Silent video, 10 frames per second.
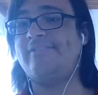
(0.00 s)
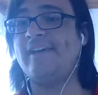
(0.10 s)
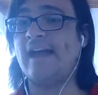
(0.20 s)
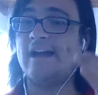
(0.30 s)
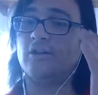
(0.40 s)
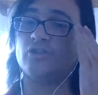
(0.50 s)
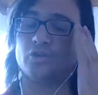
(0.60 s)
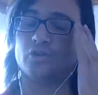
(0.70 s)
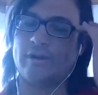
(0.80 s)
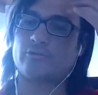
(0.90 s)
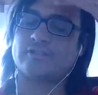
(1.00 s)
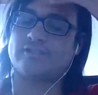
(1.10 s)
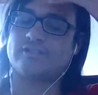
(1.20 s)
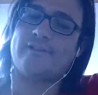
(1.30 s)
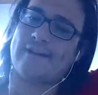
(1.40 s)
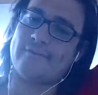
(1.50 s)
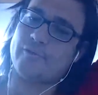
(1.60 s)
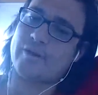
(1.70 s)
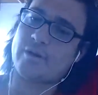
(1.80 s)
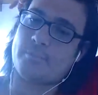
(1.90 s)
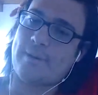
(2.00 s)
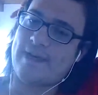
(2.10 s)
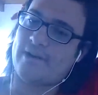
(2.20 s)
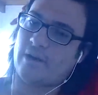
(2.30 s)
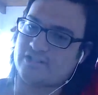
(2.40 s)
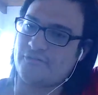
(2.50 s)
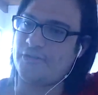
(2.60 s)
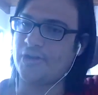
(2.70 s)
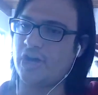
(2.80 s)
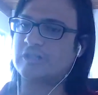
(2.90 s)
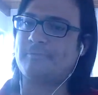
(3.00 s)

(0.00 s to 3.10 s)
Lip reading: think I also agree with Christopher that we are better as underdogs,